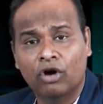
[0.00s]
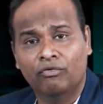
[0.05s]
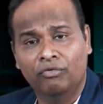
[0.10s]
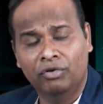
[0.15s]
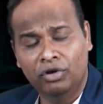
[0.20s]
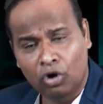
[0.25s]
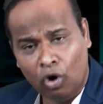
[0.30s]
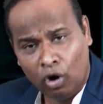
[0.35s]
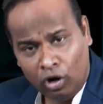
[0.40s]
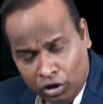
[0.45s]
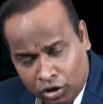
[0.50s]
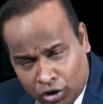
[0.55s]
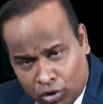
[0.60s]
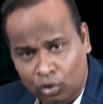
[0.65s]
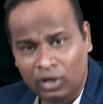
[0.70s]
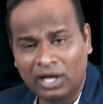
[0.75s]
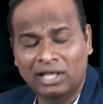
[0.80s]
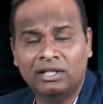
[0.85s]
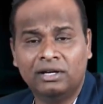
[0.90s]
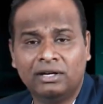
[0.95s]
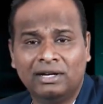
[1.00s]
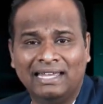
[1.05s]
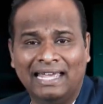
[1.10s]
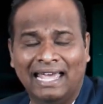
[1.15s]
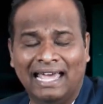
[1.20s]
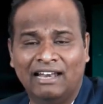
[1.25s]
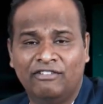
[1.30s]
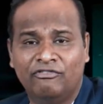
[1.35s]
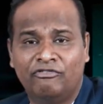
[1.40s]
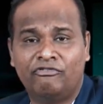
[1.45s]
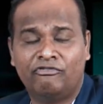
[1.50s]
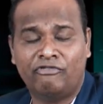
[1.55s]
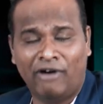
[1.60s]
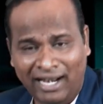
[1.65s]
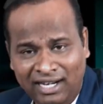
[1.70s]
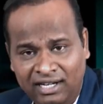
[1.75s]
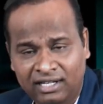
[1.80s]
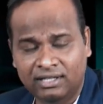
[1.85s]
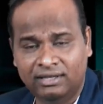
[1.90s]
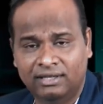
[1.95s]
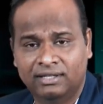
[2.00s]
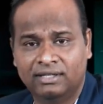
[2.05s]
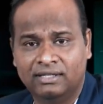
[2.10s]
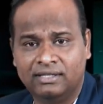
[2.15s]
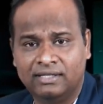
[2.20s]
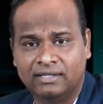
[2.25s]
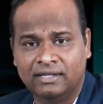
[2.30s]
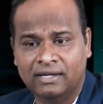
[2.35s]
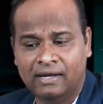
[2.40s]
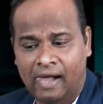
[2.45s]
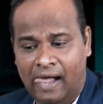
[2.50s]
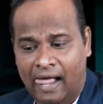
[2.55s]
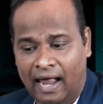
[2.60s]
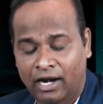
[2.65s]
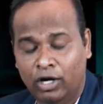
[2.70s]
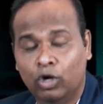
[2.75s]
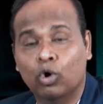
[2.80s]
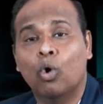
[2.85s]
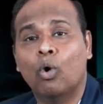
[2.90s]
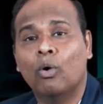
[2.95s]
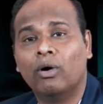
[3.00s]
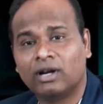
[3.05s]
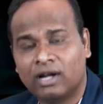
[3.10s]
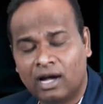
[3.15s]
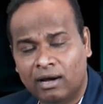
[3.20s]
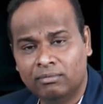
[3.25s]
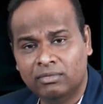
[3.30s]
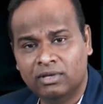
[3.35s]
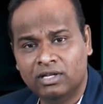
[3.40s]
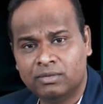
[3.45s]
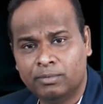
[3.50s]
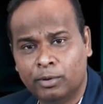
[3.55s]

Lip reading: We all together can fight this and overcome this,